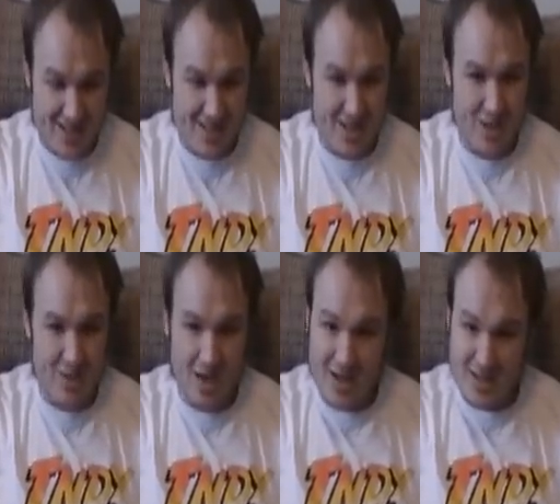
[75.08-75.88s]
So
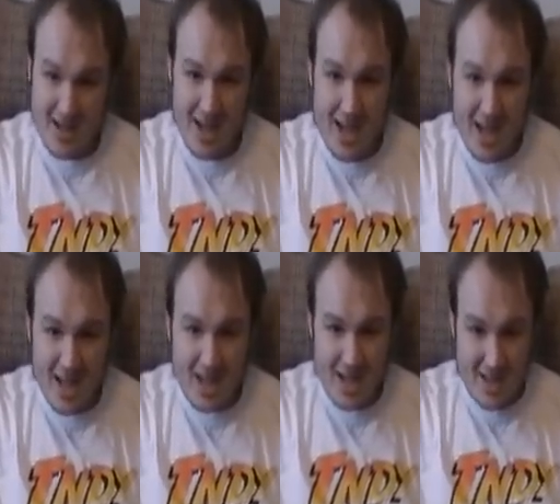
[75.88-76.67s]
today,
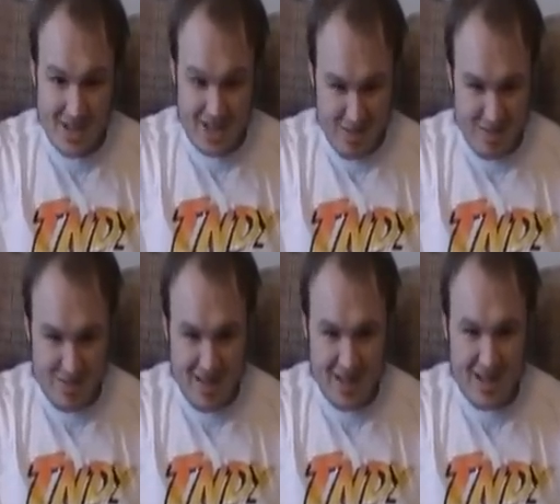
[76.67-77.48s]
Jim
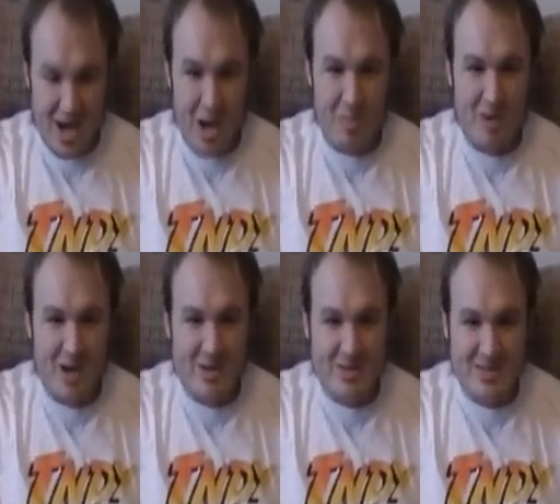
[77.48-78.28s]
Smith, the
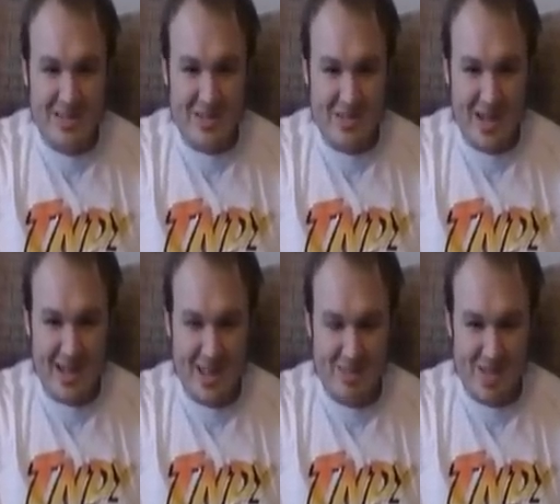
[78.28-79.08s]
All-American, gonna try
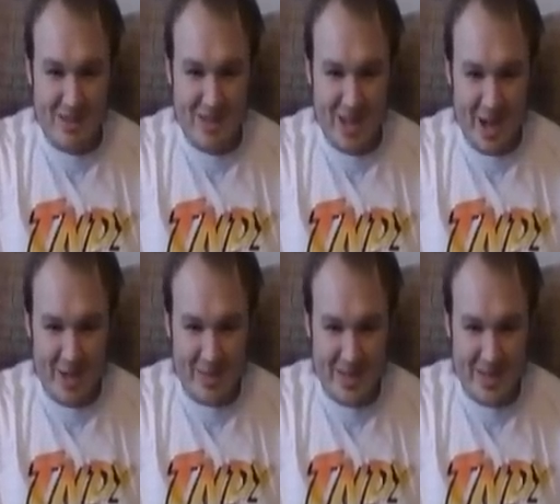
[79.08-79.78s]
to get himself a job.